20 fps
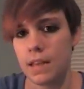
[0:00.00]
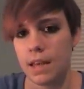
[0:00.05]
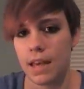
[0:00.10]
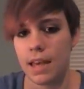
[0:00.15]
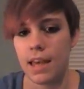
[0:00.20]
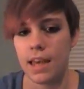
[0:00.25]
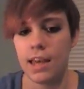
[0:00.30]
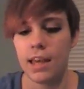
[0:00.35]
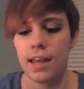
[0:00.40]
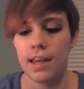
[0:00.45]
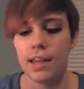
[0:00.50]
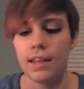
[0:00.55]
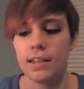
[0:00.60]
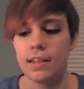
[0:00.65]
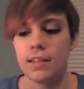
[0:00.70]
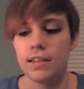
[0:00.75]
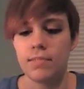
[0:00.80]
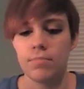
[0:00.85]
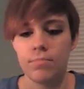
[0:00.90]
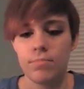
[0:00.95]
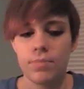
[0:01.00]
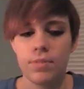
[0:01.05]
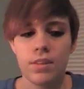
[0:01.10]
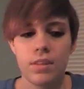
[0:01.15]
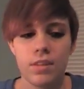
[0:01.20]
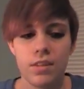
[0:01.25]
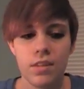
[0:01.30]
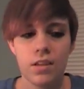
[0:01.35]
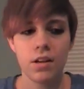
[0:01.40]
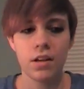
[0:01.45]
And
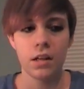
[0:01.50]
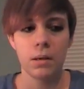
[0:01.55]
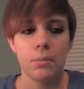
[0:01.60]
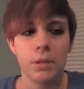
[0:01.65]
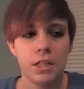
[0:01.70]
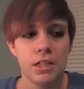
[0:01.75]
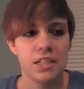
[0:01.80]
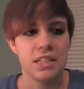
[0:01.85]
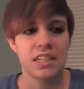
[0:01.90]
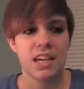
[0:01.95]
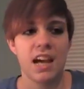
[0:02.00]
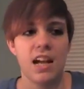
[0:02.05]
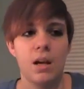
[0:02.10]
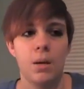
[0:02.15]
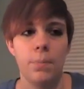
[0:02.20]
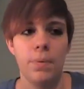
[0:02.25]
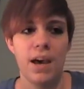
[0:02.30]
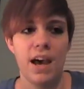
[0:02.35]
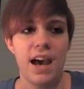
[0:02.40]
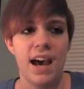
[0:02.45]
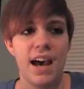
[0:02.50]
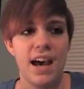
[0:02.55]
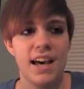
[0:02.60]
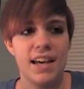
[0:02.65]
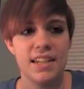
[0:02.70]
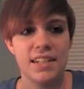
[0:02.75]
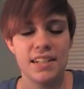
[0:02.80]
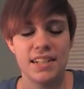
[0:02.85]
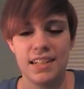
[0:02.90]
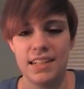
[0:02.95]
30 minutes kind of
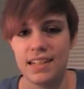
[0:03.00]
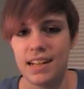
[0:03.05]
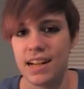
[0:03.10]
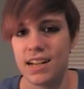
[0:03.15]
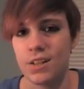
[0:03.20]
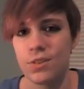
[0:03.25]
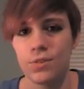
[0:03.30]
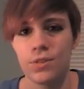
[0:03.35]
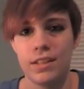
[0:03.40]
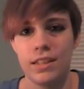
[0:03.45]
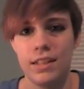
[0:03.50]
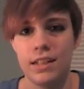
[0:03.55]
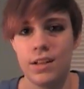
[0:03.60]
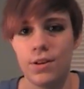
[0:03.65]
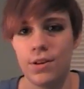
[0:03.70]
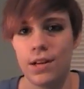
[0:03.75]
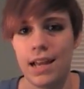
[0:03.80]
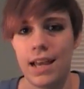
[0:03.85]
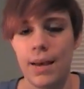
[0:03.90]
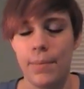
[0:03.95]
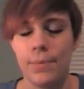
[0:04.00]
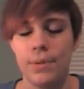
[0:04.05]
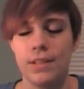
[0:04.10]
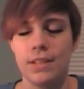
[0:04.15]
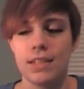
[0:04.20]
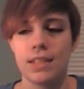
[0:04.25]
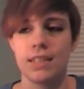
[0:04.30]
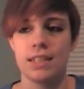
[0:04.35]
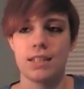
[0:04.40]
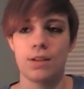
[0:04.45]
pass, and I don't really know what
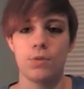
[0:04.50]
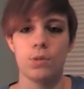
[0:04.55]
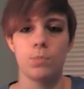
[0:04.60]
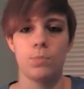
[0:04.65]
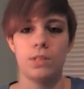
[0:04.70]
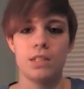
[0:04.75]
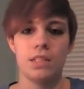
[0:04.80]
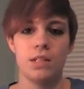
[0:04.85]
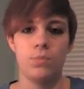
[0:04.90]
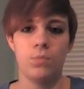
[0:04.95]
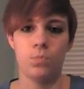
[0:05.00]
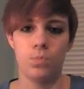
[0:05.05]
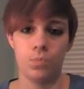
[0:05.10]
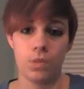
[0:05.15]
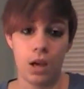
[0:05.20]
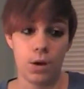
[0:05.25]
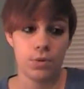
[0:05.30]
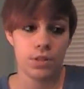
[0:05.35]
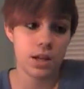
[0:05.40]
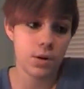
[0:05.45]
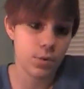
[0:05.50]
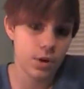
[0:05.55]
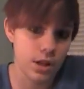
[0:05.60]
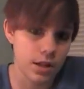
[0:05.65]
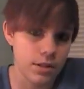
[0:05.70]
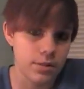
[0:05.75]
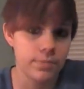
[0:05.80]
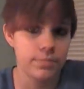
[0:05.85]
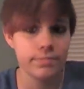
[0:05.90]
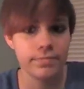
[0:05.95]
happens because I was busy. I was at
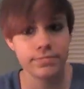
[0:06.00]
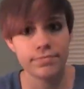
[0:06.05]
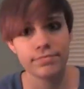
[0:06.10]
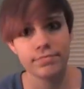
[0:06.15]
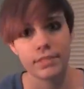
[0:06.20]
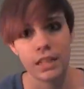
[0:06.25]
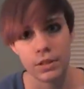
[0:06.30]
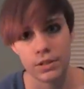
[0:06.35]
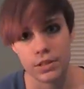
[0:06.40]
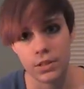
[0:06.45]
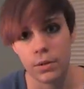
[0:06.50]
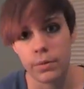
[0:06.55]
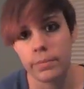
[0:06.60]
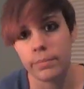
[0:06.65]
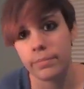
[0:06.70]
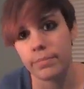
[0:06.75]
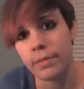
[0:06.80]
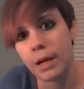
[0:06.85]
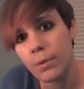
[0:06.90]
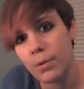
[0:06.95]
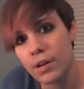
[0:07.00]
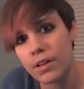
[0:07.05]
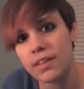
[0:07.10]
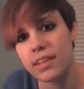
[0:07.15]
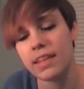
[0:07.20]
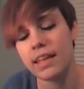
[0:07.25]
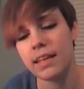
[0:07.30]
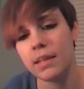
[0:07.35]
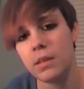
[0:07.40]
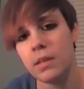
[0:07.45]
work. I was doing my work
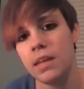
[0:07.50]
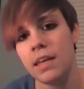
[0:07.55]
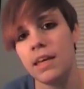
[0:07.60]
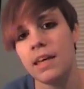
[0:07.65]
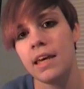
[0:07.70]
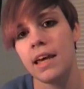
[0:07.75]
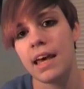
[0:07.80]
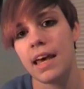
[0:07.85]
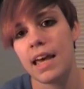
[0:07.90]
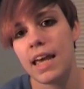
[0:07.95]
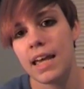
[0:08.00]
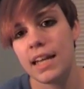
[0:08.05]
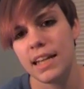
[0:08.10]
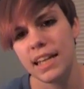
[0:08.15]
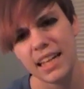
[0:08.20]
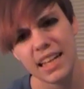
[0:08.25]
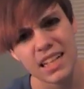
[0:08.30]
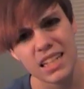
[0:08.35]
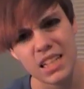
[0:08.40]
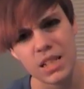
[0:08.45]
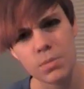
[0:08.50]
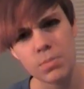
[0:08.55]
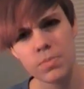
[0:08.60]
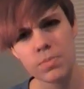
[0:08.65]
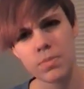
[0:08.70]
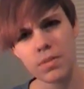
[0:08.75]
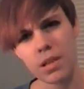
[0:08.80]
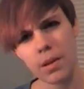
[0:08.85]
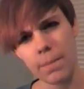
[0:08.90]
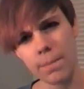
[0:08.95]
thing. And he ends up
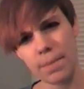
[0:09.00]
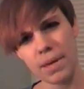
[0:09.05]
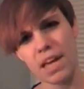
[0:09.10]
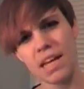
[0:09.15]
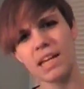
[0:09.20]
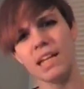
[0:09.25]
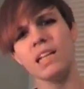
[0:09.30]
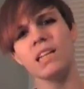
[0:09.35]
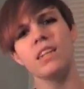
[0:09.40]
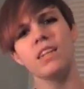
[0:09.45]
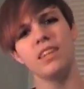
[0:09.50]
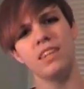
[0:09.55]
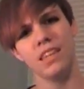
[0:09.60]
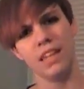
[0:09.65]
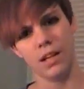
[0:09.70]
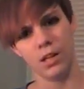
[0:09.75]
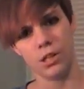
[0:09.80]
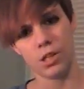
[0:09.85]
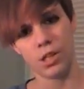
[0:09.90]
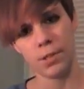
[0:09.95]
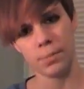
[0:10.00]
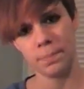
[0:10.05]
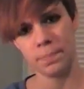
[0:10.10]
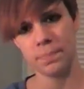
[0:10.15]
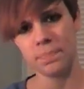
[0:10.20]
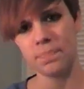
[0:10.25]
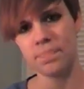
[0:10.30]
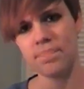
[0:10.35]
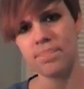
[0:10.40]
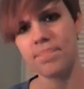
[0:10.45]
back at the theater
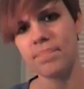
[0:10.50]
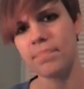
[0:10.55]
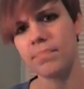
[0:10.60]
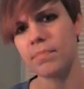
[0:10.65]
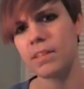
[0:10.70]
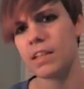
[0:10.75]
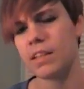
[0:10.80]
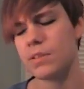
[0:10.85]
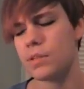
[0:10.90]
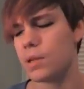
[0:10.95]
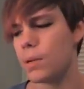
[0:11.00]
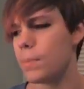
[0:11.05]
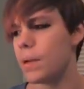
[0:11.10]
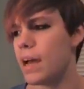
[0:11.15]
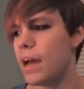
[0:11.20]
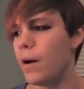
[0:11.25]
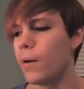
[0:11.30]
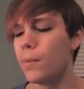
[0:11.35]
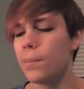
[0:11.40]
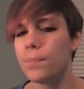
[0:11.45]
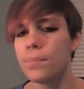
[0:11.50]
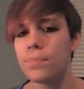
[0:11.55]
somehow,